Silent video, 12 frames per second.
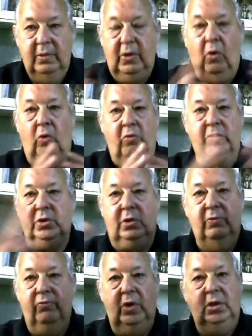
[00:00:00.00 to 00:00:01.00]
Auras
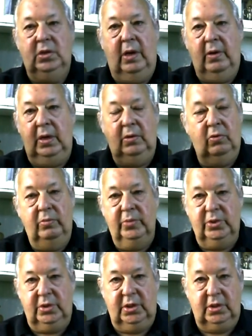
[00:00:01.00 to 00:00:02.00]
can reach out
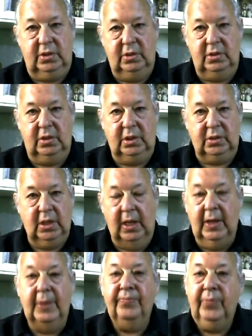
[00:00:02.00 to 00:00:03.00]
enormous distances,
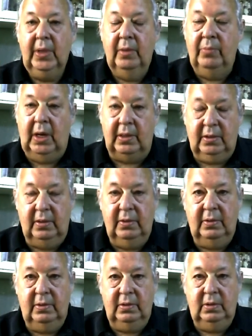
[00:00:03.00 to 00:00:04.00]
but
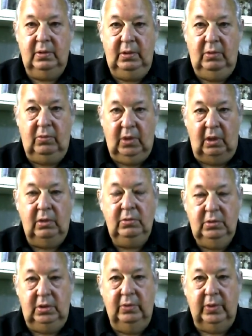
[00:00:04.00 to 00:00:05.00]
you
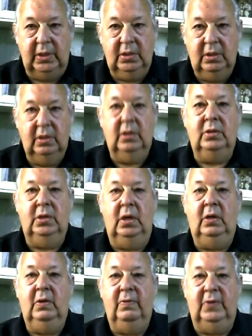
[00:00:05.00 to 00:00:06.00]
can't do it
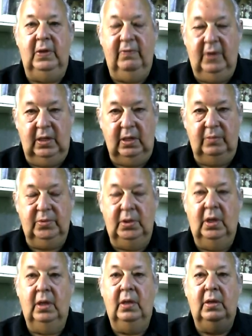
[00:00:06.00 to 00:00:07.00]
until you've developed
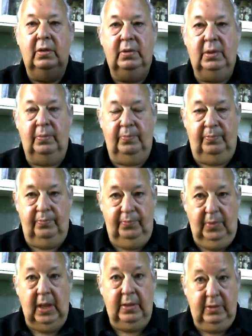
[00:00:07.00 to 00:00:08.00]

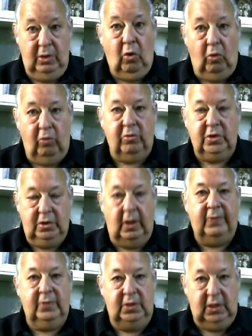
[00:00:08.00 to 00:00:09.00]
the auras. You
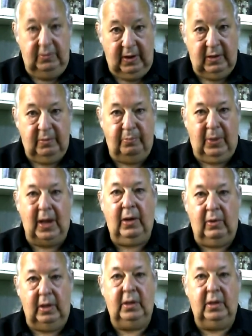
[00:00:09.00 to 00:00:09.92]
have to develop power